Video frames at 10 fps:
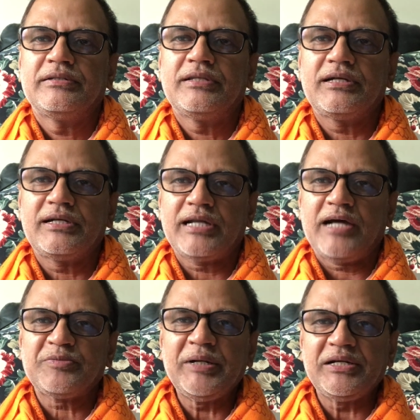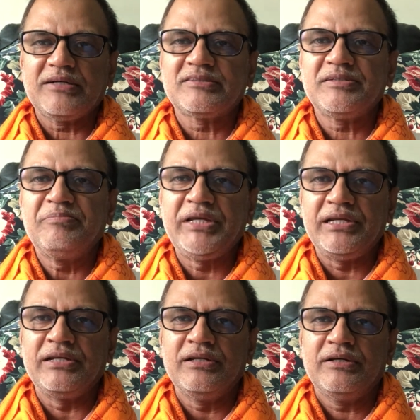The detachment doesn't
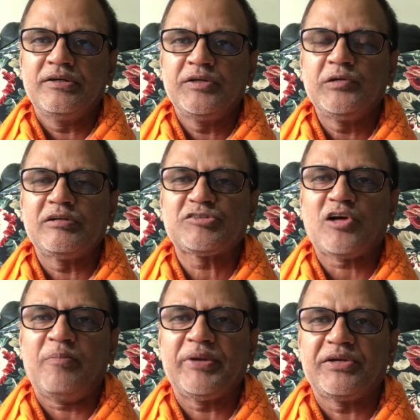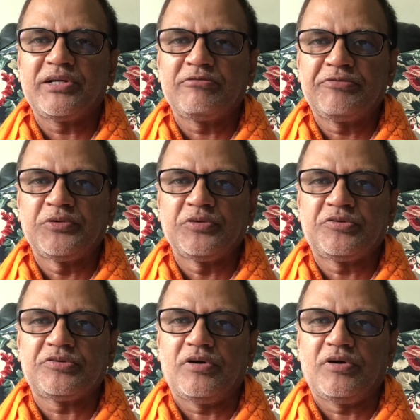mean you stop eating fruits